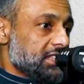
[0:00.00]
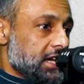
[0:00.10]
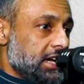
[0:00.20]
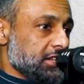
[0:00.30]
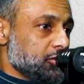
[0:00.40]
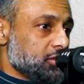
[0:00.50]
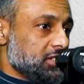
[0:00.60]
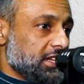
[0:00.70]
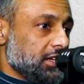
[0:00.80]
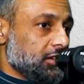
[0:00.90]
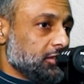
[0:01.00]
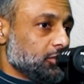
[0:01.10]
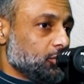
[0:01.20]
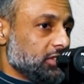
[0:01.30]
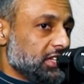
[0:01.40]
hard to
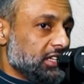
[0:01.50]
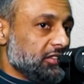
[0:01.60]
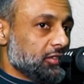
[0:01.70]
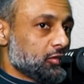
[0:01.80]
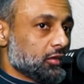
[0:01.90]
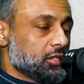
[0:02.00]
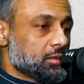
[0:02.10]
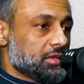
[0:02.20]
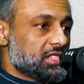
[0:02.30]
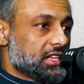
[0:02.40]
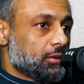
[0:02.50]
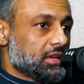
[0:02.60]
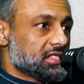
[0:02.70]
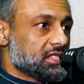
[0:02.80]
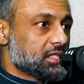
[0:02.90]
deal with individual conspiracy
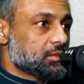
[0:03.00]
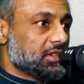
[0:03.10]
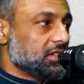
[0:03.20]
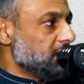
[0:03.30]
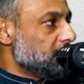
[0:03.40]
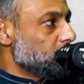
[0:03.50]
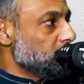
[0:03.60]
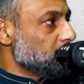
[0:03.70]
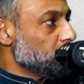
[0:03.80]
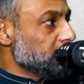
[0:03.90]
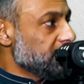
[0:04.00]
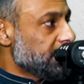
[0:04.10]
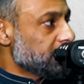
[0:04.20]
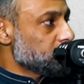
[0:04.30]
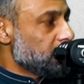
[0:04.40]
questions, but what I'd
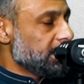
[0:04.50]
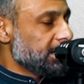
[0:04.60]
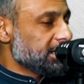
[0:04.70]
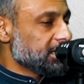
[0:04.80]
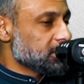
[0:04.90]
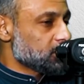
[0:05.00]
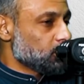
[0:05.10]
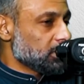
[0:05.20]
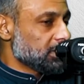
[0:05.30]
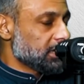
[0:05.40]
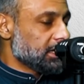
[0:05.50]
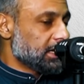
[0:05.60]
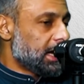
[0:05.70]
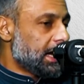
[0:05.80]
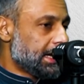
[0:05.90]
like to highlight is
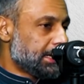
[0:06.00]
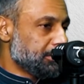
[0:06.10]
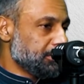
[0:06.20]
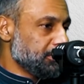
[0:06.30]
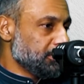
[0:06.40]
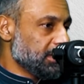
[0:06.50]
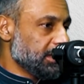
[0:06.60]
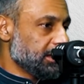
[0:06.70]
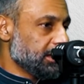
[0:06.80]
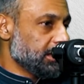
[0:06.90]
the harm that